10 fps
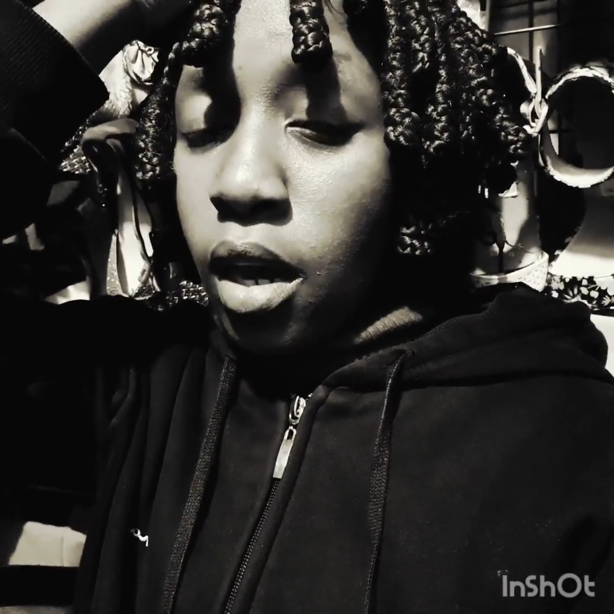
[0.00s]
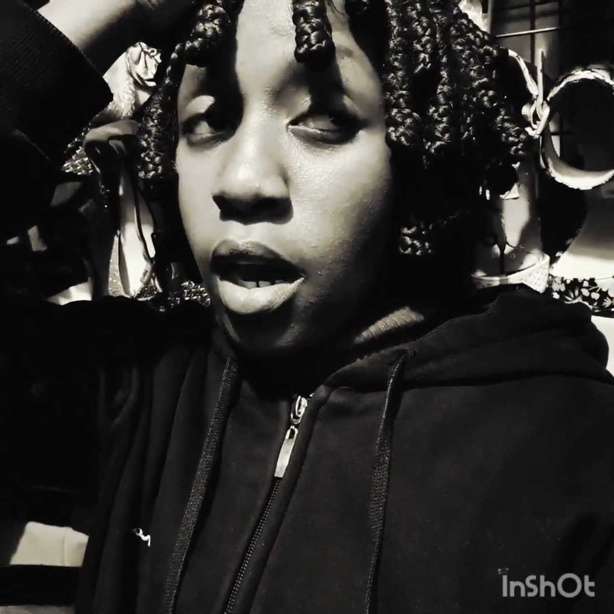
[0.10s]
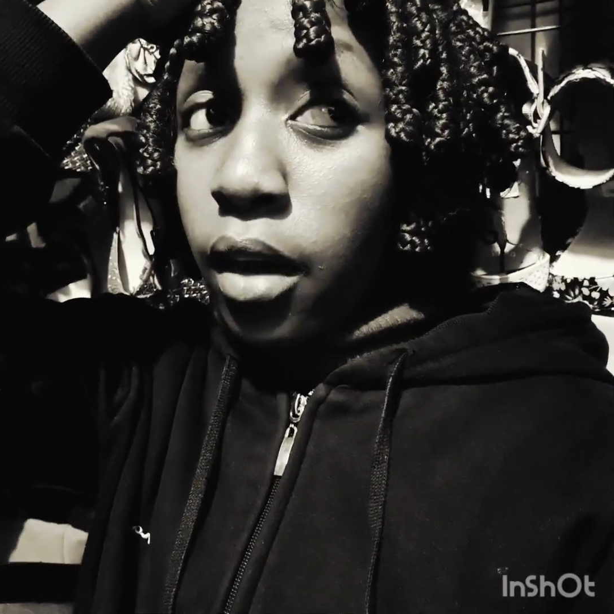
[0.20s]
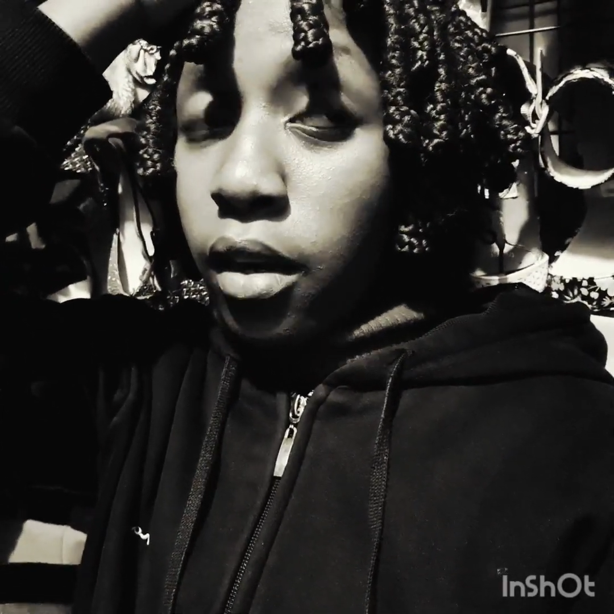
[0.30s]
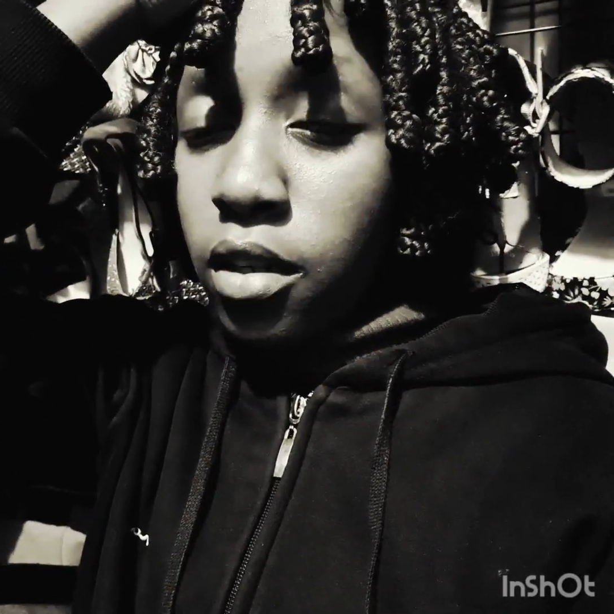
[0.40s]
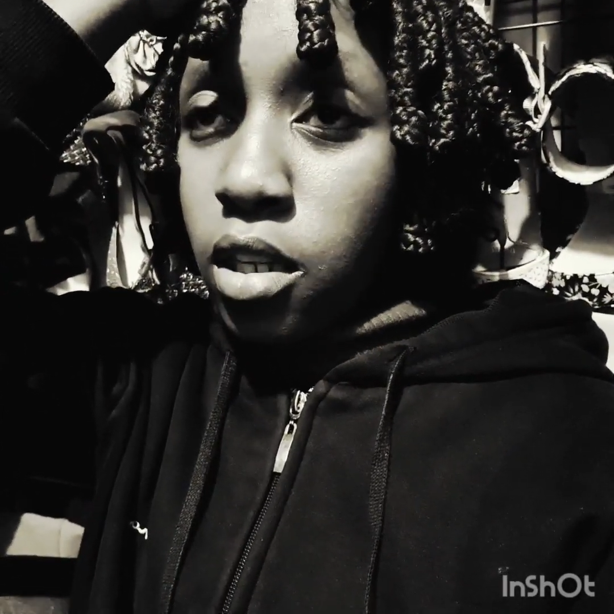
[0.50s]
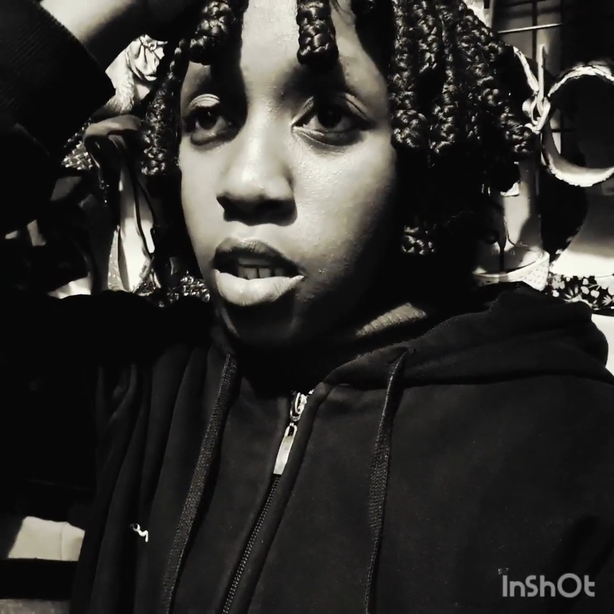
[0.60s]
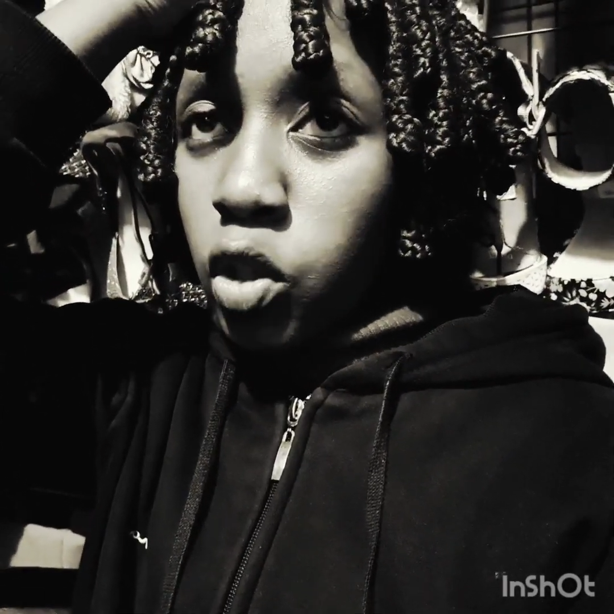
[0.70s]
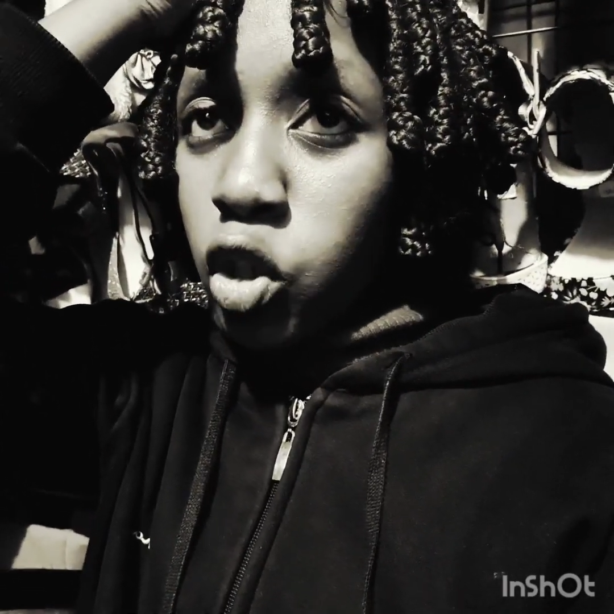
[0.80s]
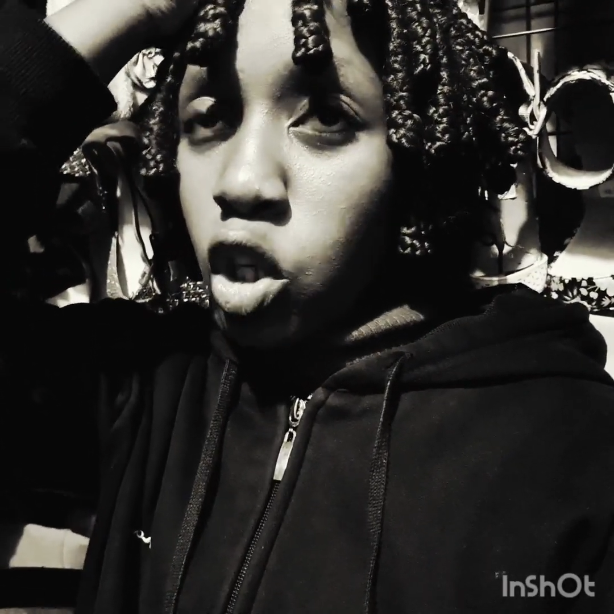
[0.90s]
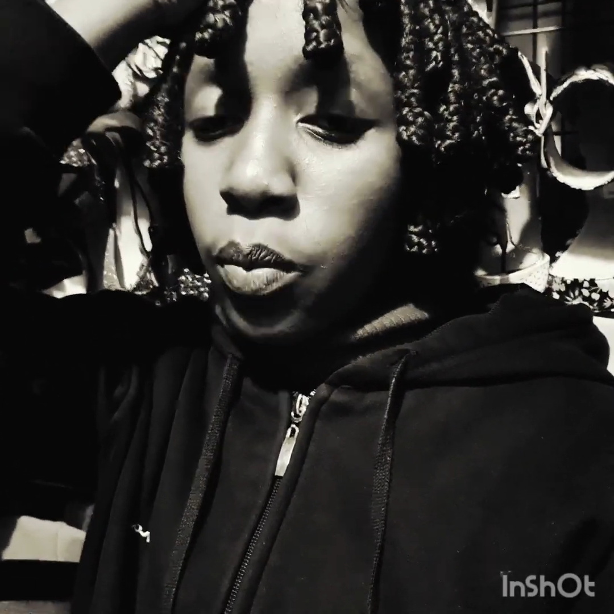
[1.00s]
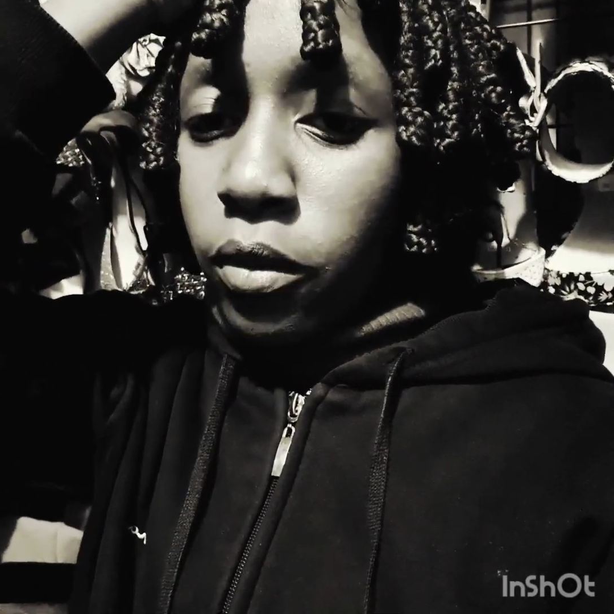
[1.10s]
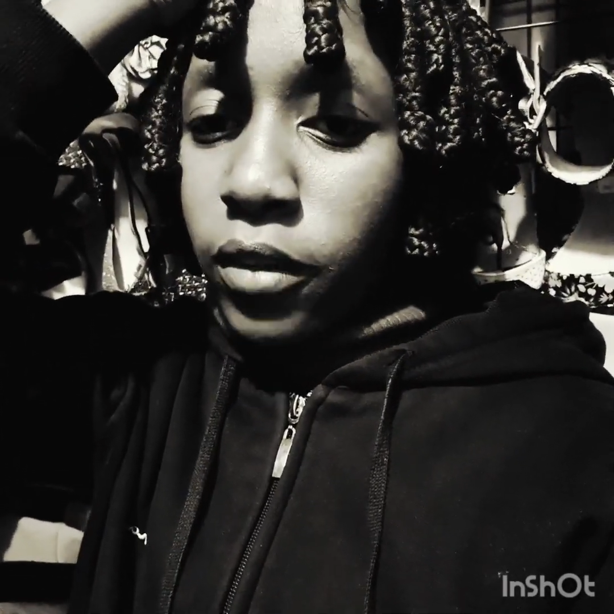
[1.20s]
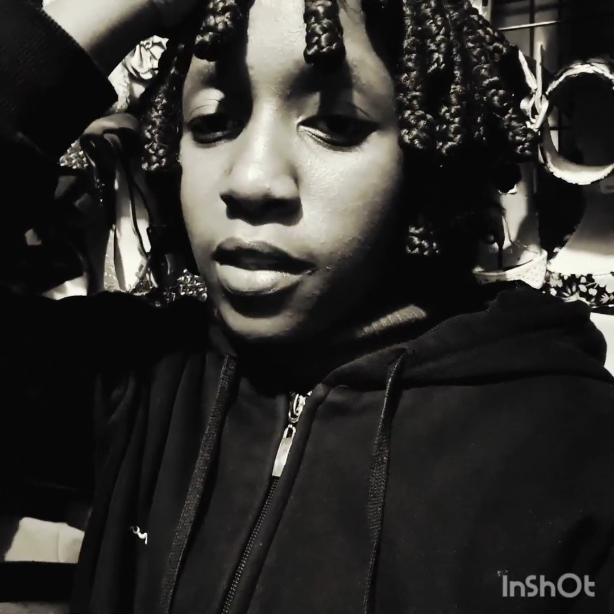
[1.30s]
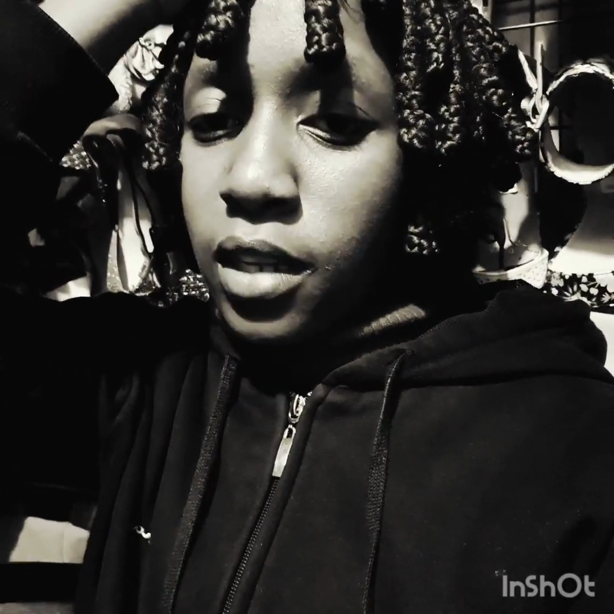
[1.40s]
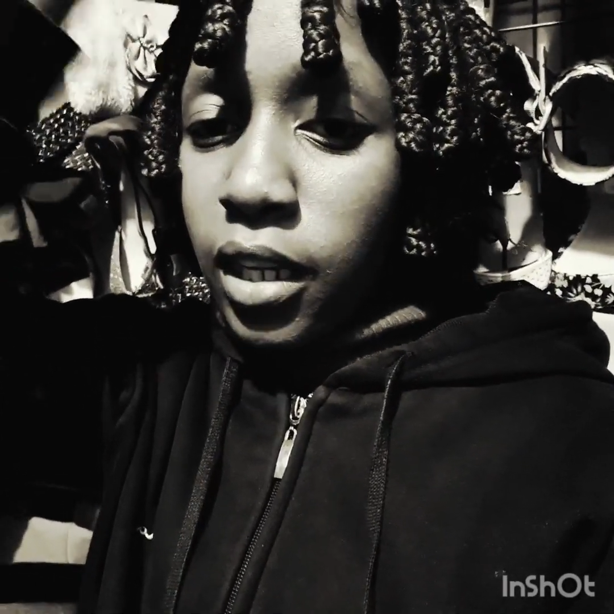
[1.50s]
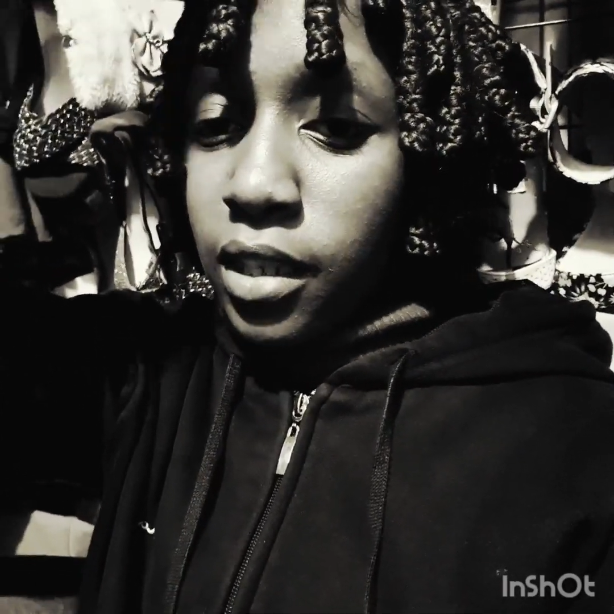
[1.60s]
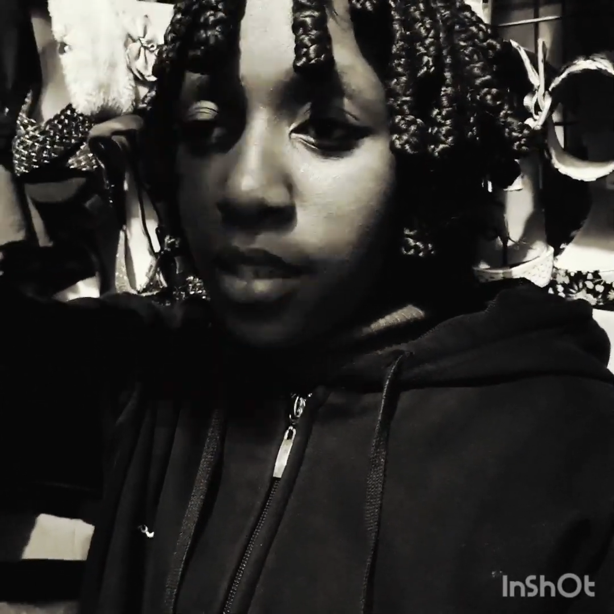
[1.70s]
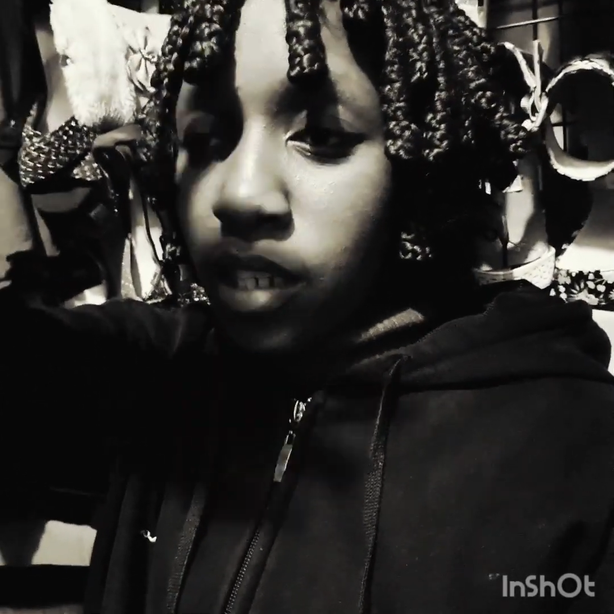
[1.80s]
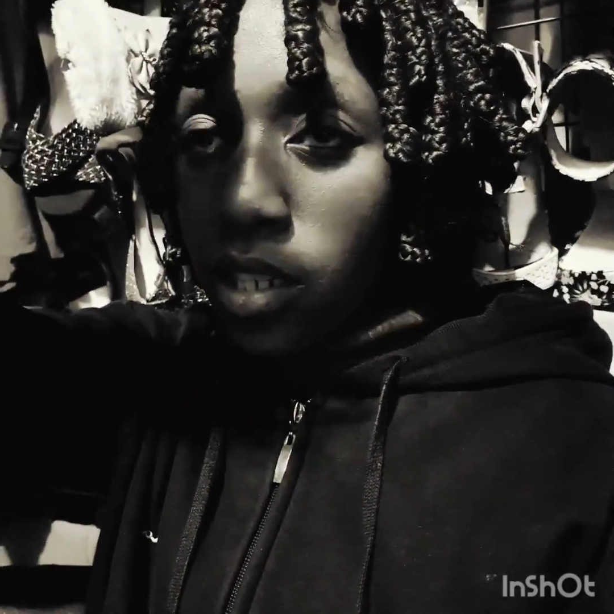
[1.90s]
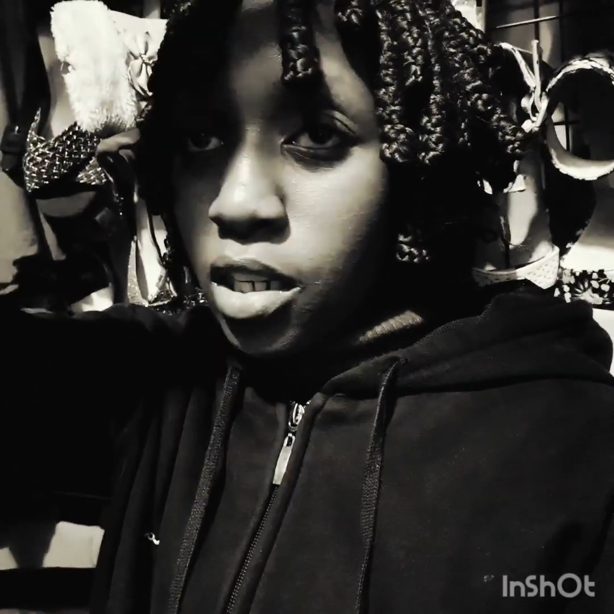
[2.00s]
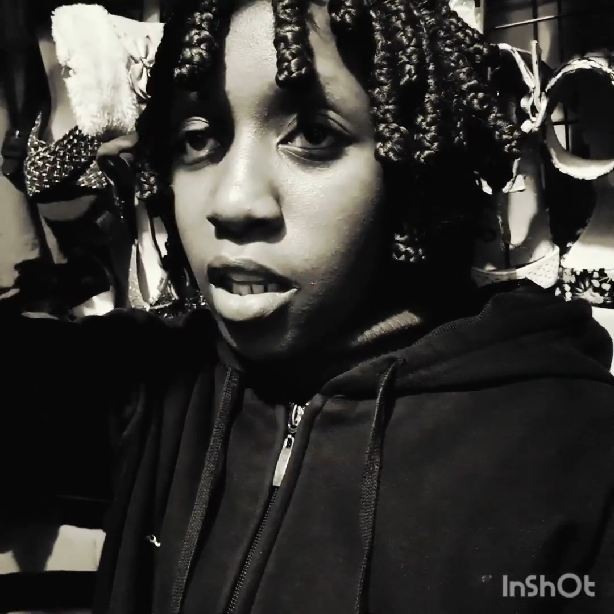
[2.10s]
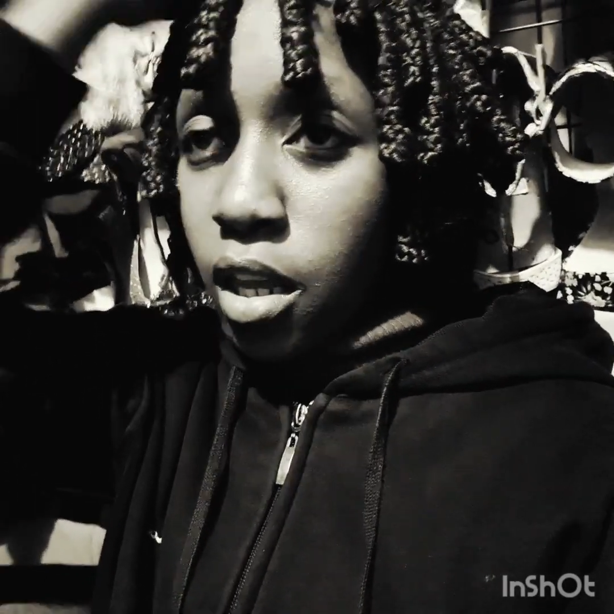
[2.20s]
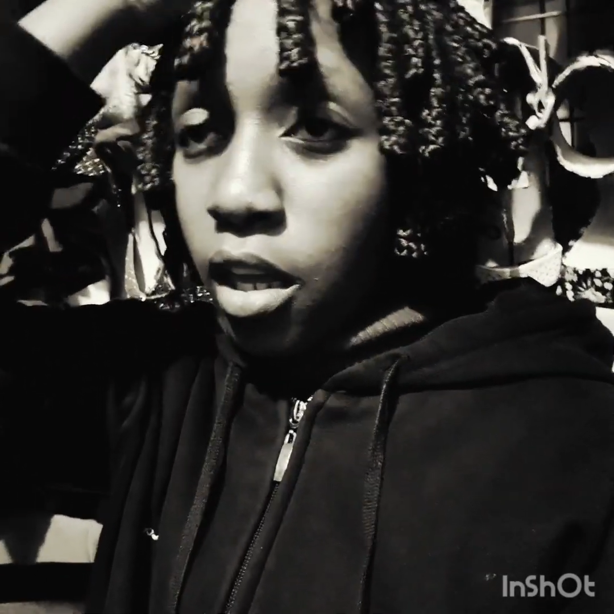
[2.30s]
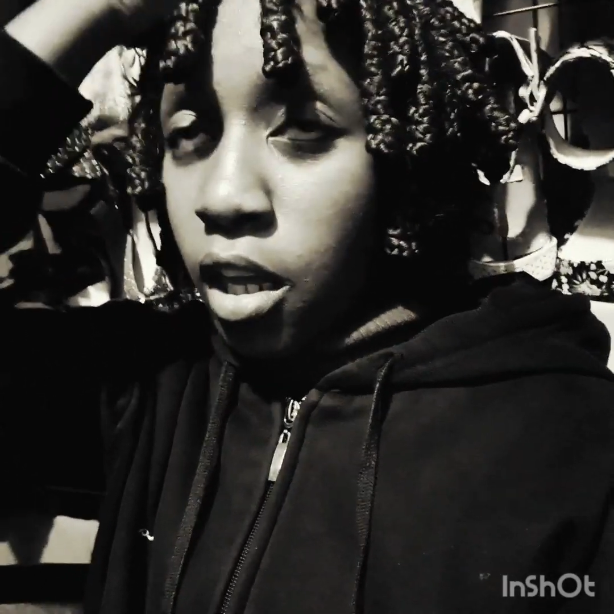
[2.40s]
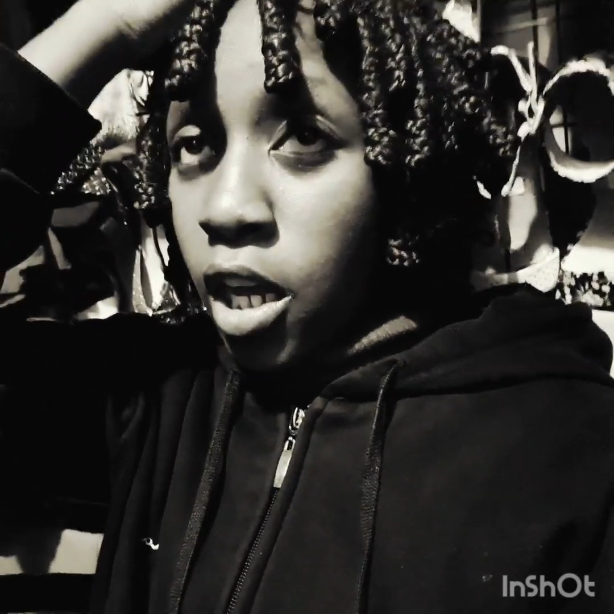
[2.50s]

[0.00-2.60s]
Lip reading: arranged the shop, obviously exchanged the